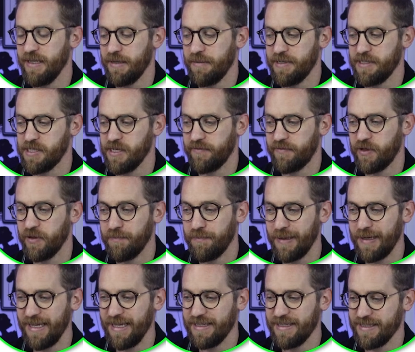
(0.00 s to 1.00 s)
that means I've
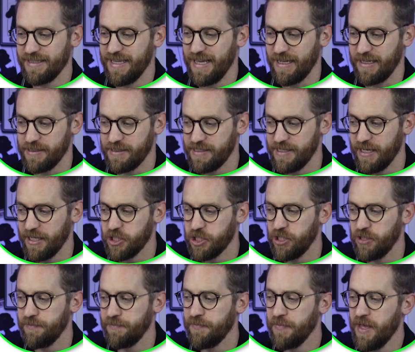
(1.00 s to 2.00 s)
completed that
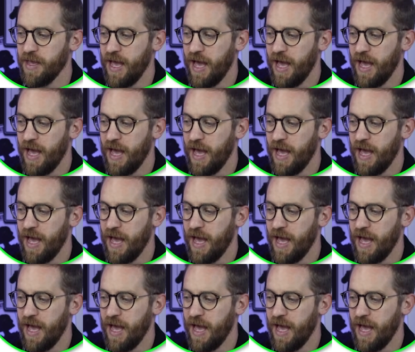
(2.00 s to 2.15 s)
section.